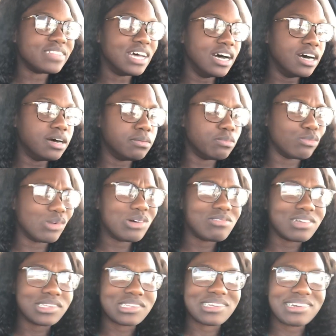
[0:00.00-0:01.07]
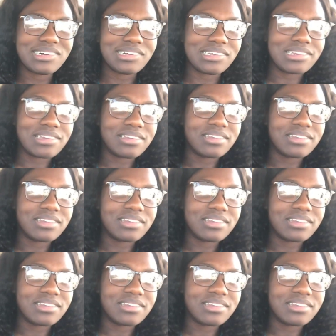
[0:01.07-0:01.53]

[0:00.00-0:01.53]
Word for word: Um, what was it on?